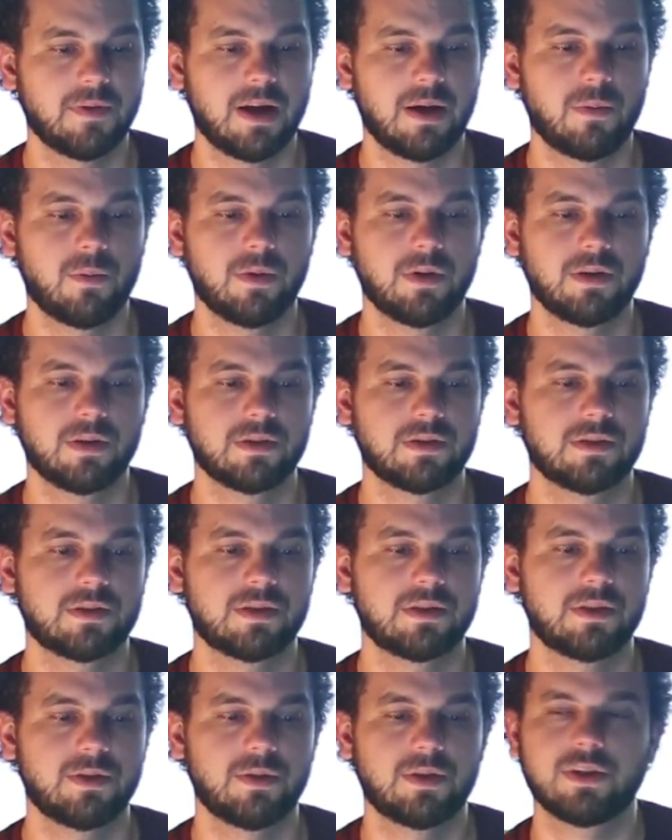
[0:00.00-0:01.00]
that
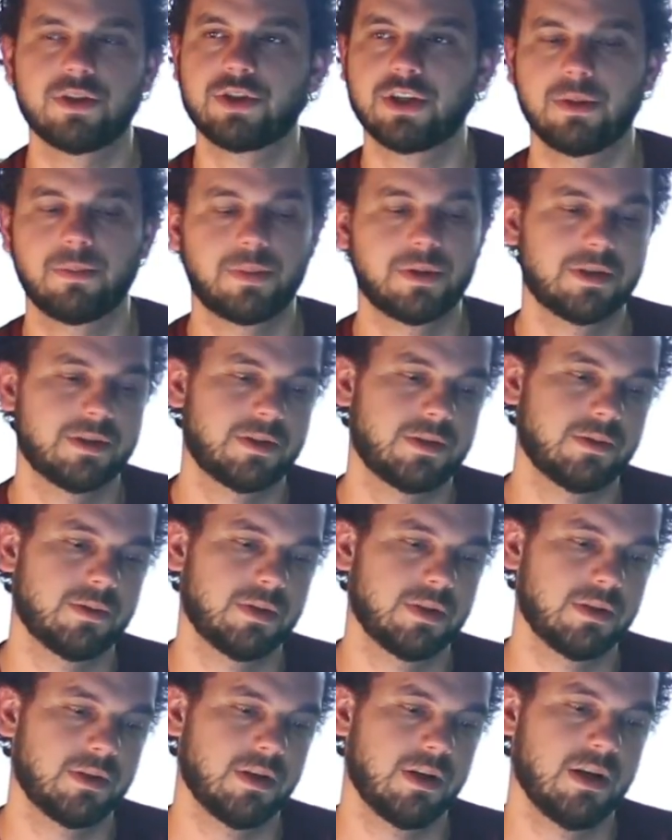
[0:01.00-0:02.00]
works, you can jump
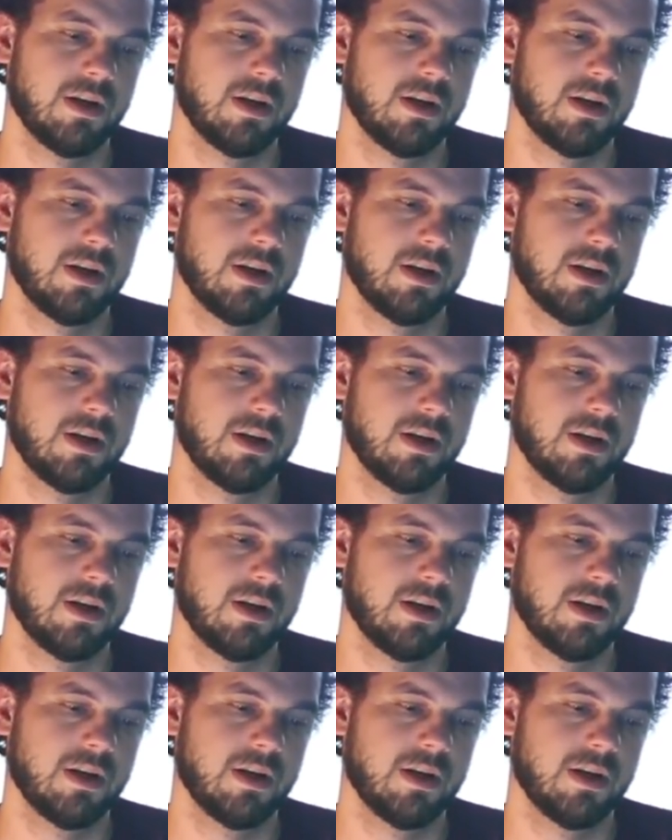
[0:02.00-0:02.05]
into it.